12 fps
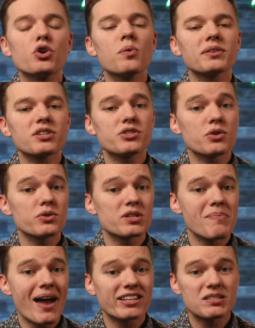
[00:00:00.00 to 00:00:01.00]
you want to do
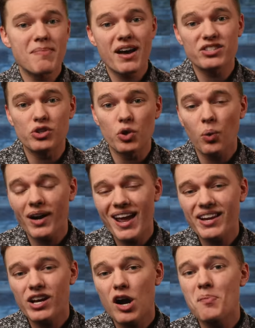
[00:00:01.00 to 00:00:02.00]
to maximize your
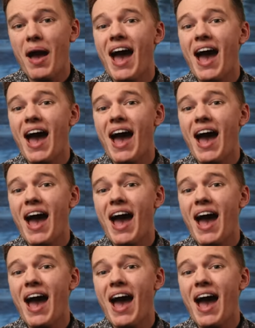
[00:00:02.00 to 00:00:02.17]
income